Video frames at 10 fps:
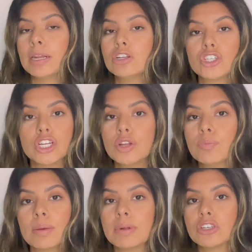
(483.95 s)
it shouldn't
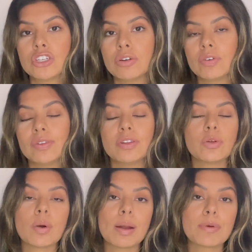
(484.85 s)
be much different than
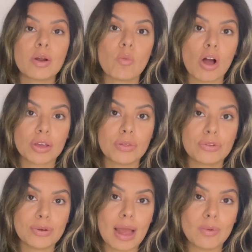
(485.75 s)
the one I'm going to walk you
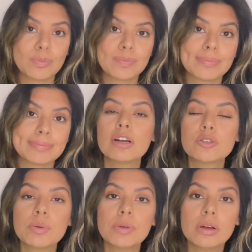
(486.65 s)
through now.
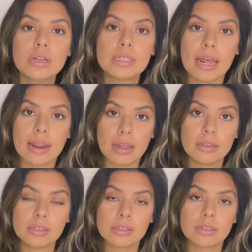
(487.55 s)
First, we will go to
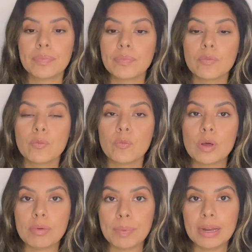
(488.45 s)
Settings.
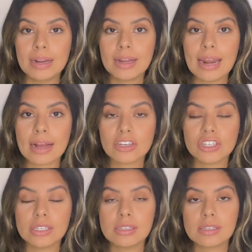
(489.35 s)
We will put in
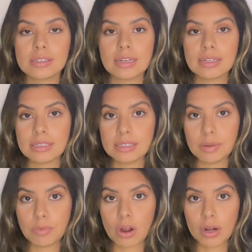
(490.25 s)
Connections,
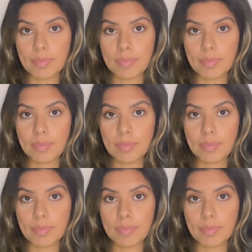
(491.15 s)
SIM Card